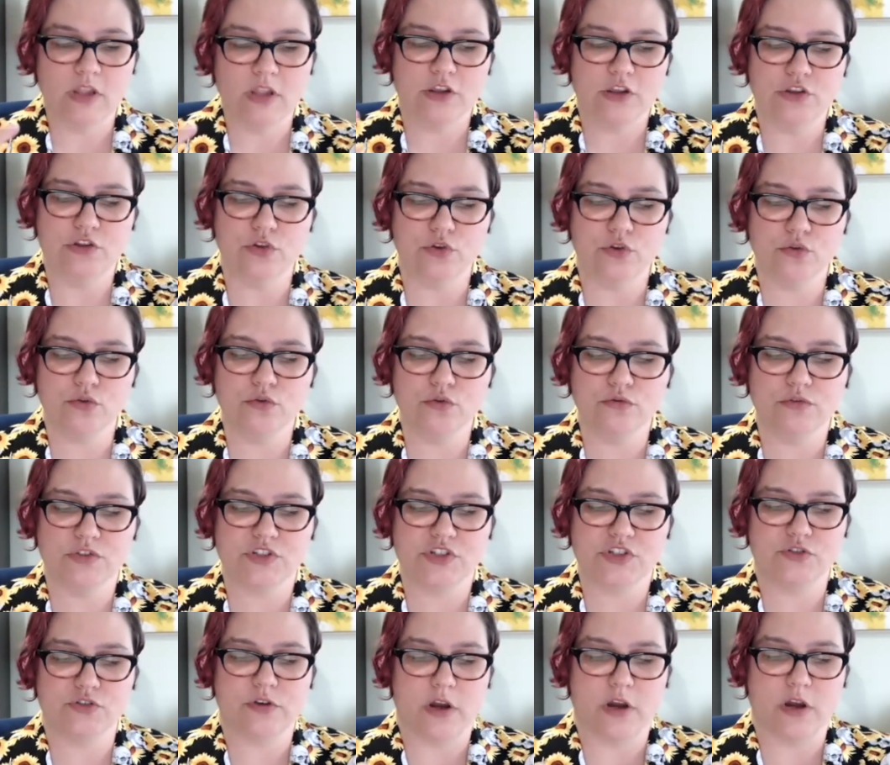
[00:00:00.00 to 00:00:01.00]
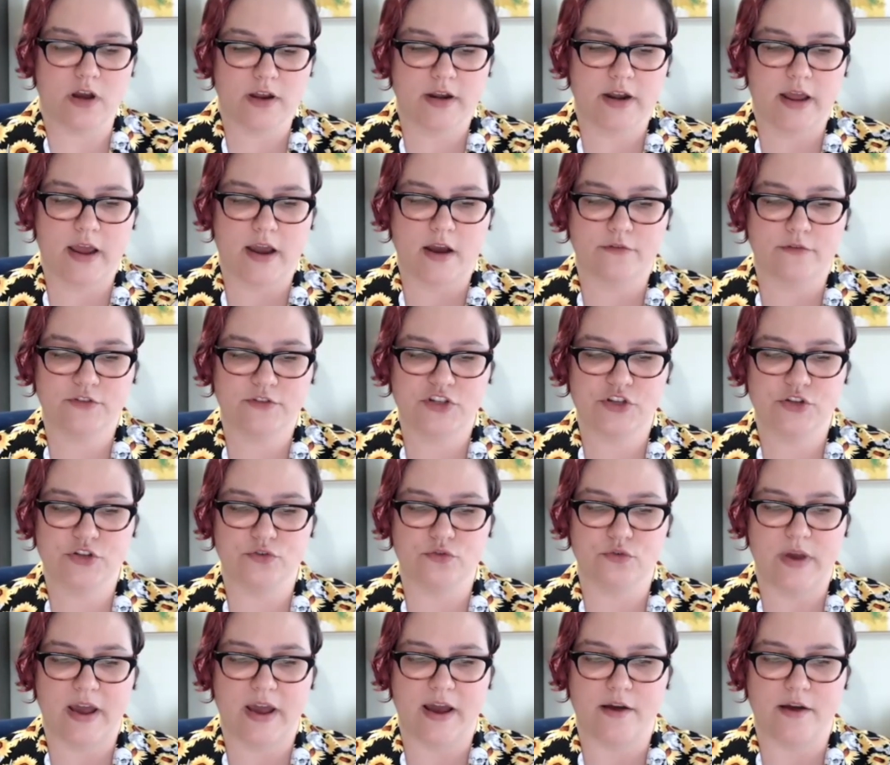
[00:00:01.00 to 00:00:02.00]
You do not have
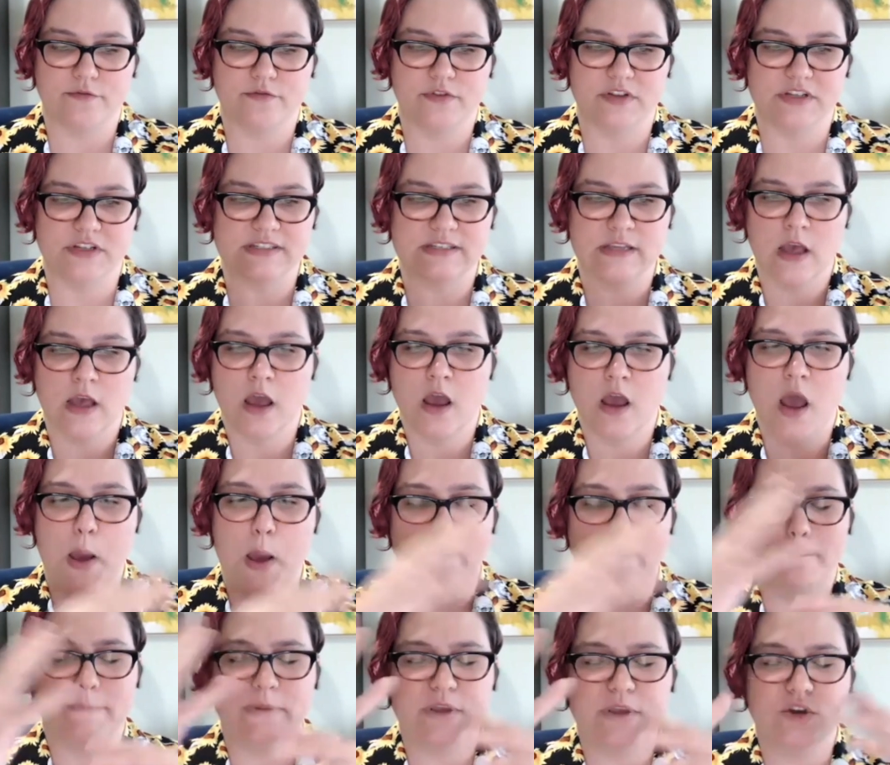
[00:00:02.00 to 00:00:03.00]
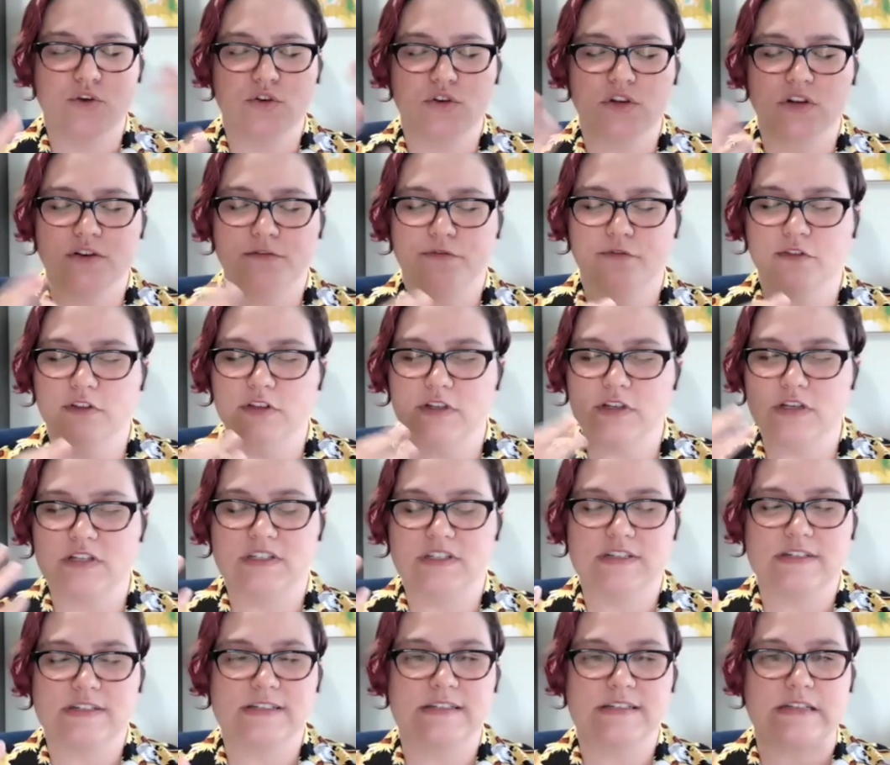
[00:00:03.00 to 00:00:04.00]
to have this beautifully
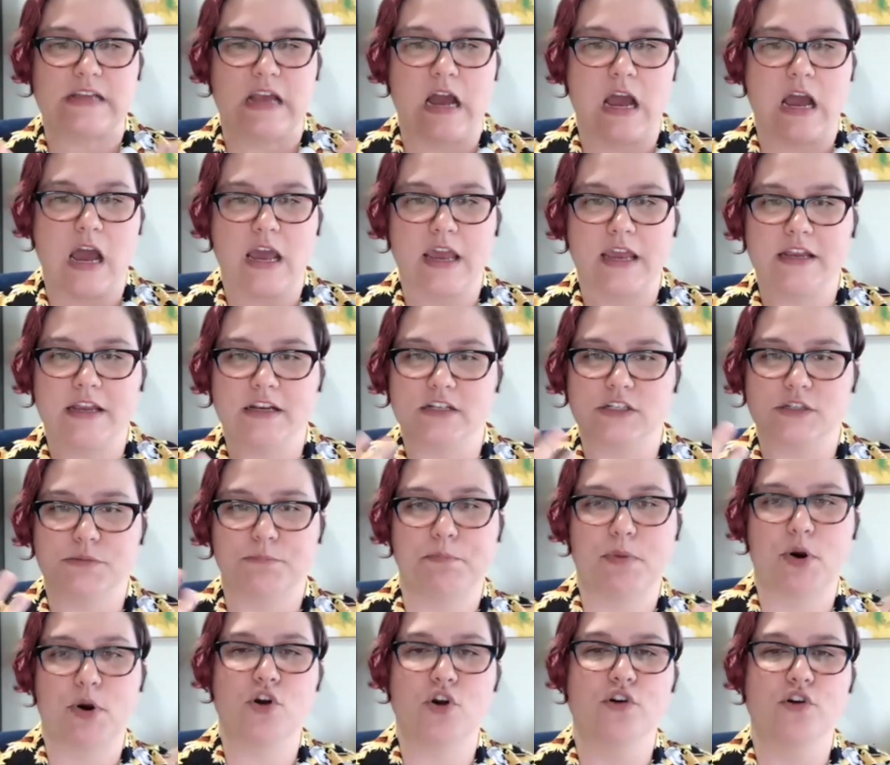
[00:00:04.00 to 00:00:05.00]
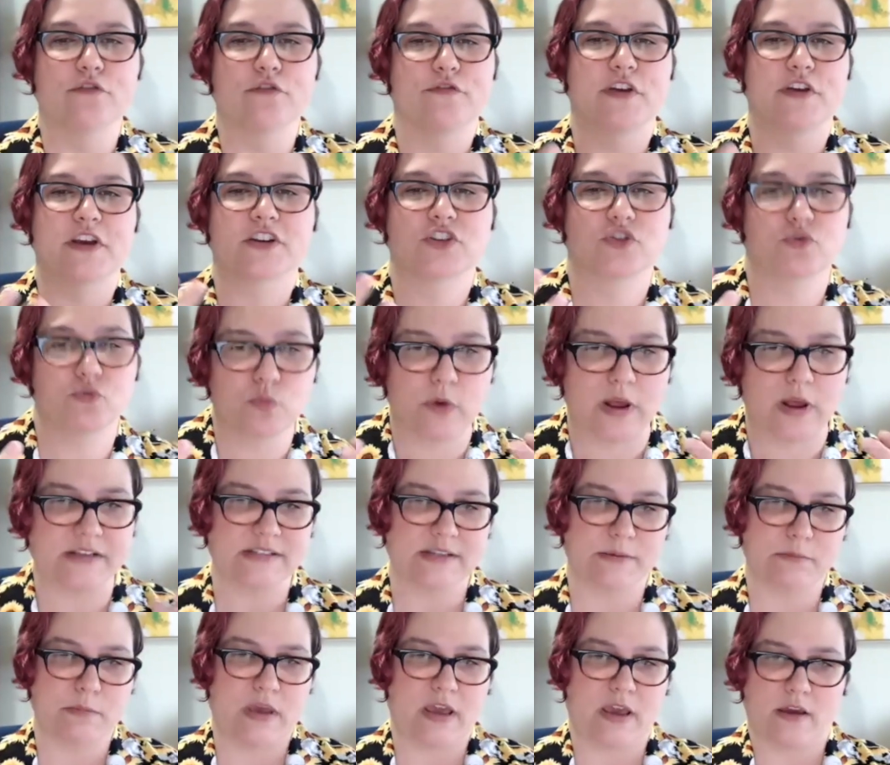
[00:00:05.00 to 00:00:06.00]
designed, perfect
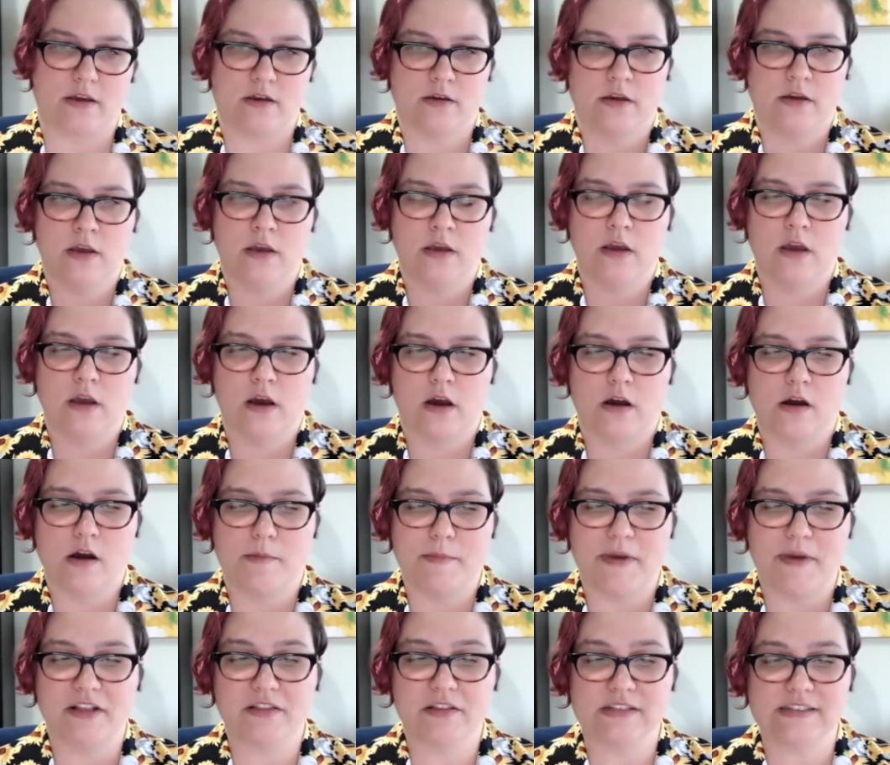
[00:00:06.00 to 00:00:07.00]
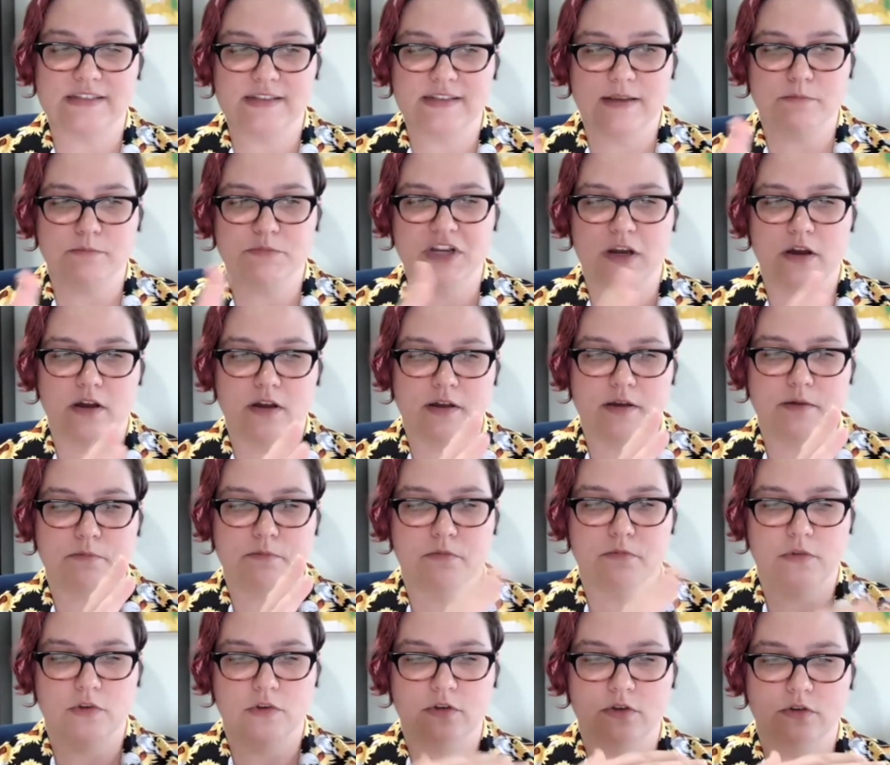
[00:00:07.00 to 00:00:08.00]
resume. At the same
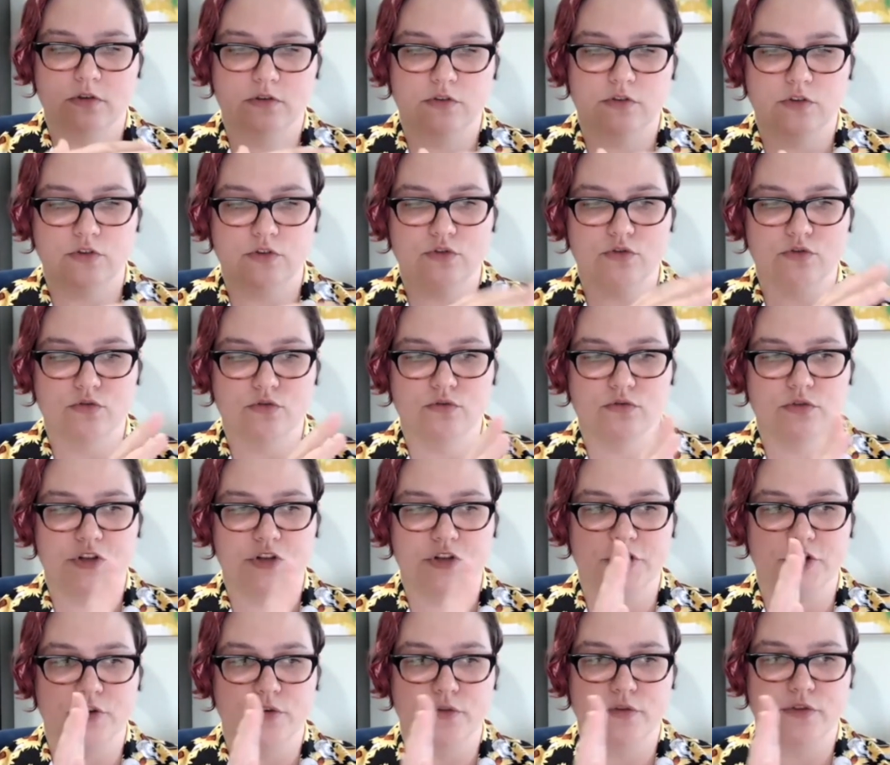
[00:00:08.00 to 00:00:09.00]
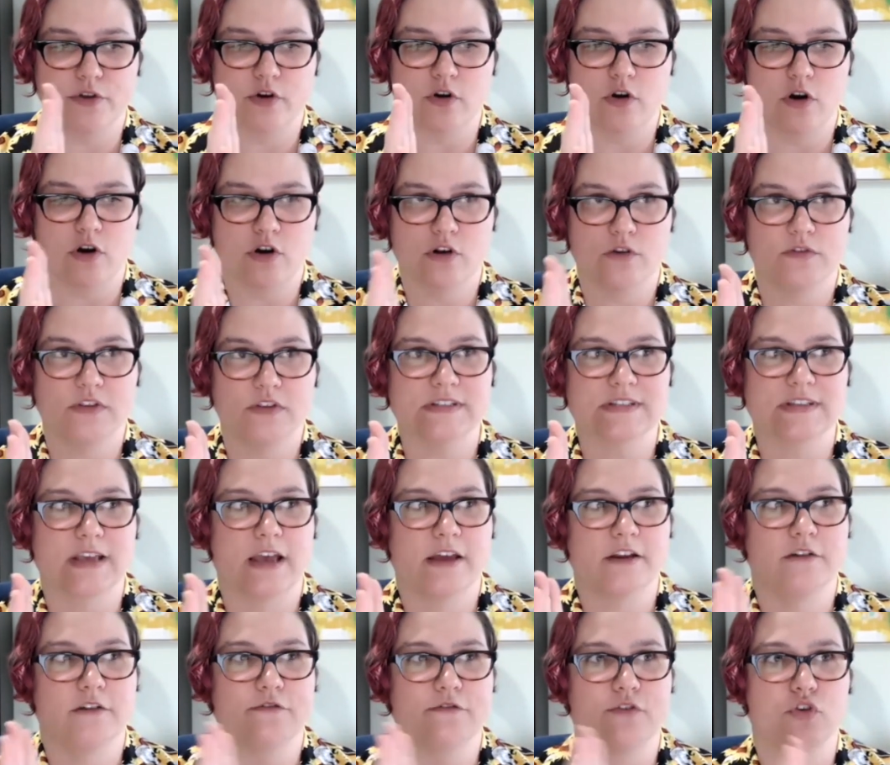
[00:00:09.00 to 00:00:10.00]
time, there are these
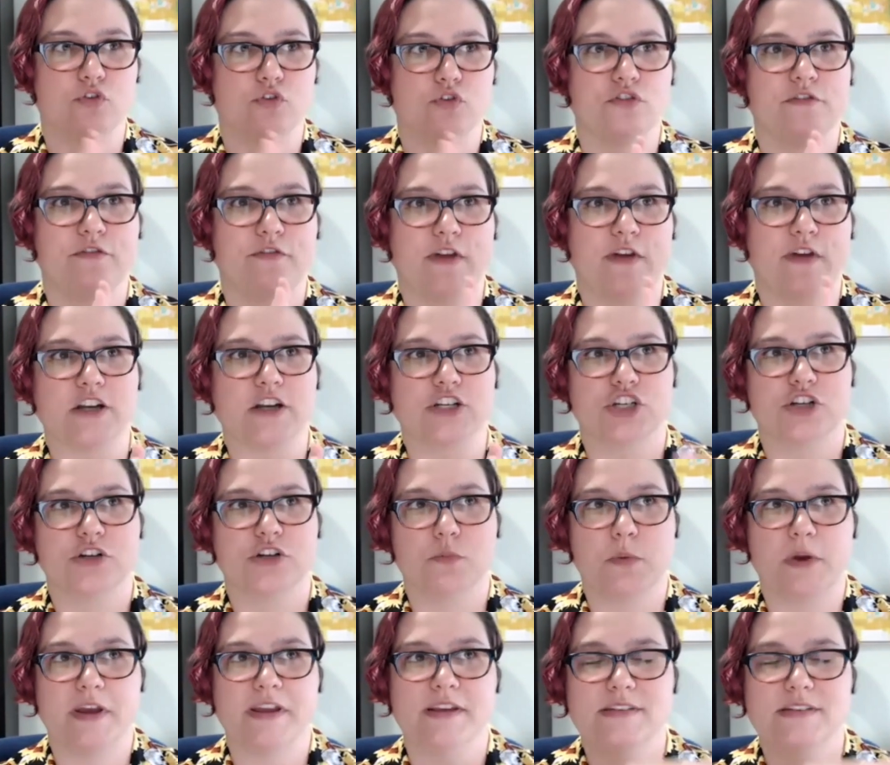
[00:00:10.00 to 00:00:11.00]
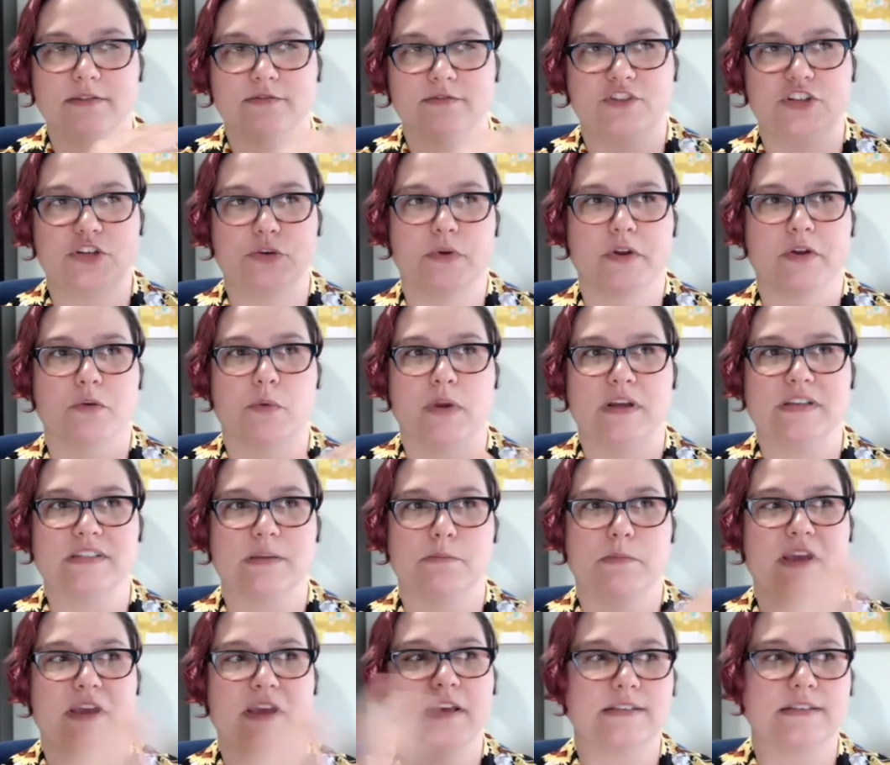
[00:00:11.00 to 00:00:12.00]
kind of old-fashioned ways of doing
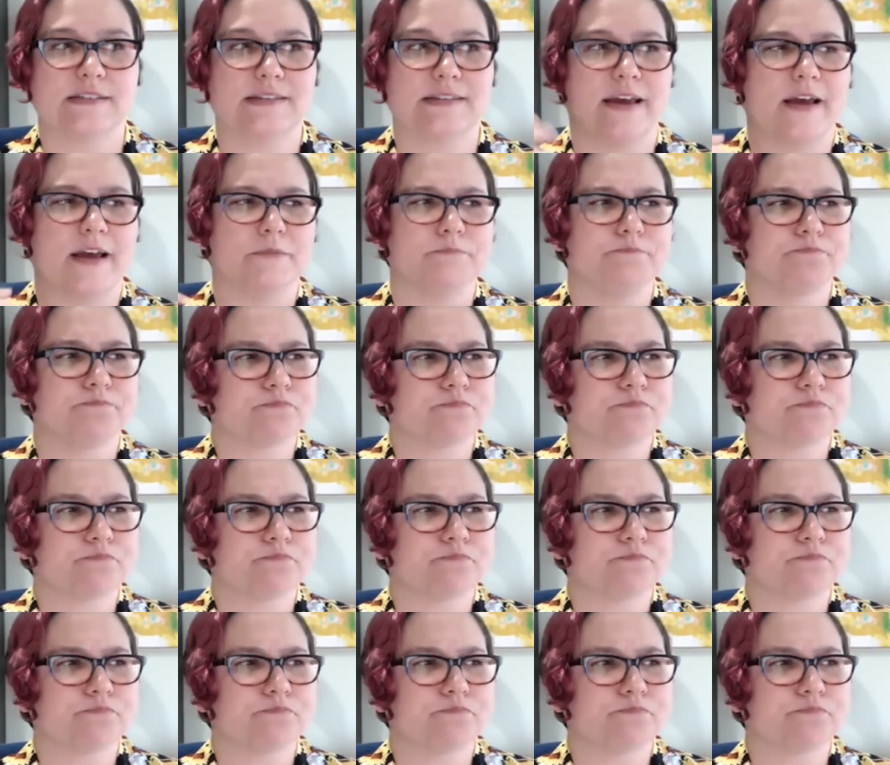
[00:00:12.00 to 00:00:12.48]
resumes that,